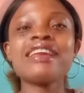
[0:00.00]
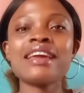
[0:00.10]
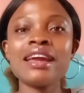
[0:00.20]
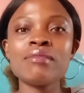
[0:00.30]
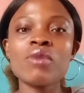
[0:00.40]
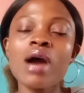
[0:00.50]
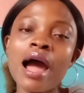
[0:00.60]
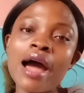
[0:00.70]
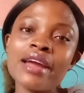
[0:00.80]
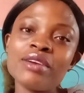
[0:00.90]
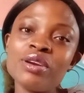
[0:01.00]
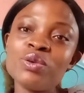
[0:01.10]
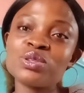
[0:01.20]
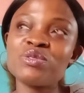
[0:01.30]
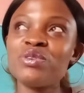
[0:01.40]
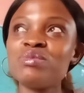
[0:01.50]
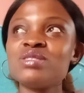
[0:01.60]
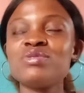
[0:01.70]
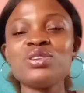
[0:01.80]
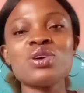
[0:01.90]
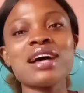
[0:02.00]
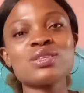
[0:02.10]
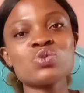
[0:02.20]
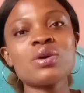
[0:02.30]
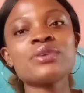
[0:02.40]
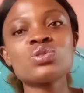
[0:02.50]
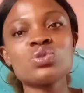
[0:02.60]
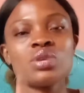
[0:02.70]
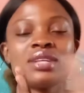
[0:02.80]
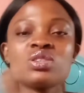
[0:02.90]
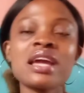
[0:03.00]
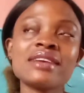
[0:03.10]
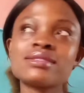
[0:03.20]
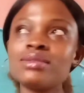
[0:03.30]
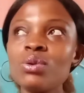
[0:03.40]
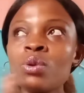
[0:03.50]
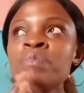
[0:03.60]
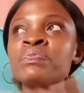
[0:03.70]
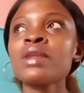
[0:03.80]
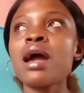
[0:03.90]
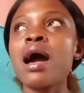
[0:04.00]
And again, I really want to film this video as well to let you guys know